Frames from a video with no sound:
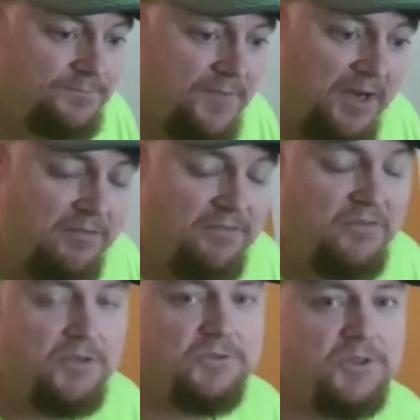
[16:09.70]
hey, it
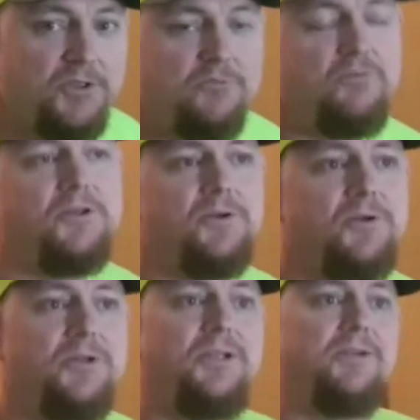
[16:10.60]
feels so good, feeling
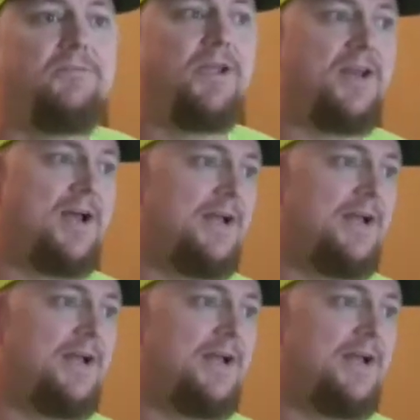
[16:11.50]
good again, man.